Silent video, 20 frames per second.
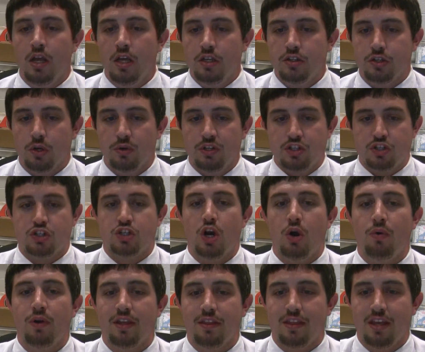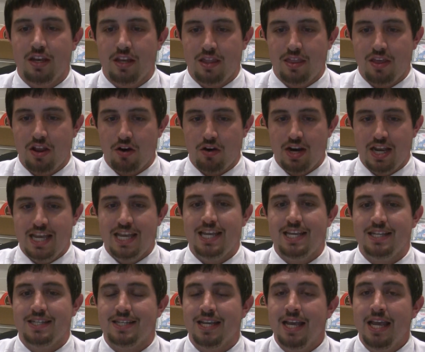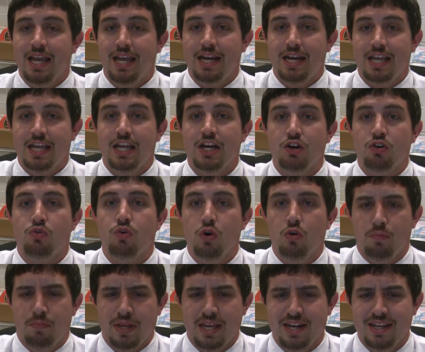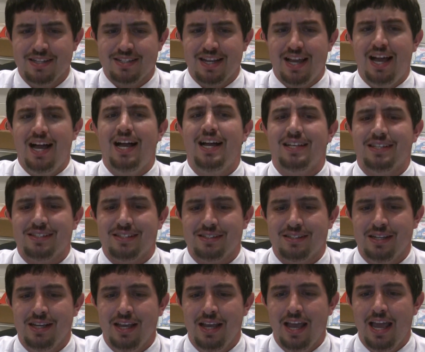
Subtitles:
So it's showing that there is an in-group. It is us.